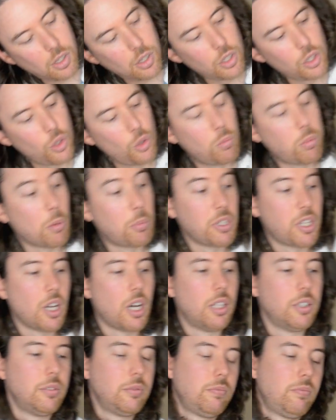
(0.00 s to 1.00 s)
You probably
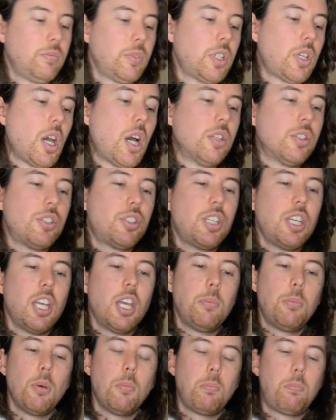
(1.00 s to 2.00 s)
can't see
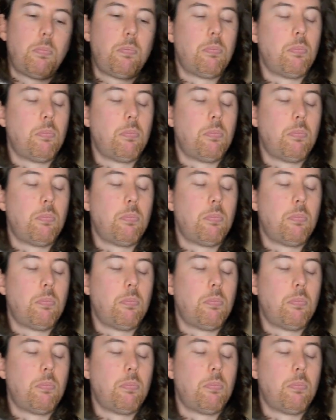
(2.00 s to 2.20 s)
it, but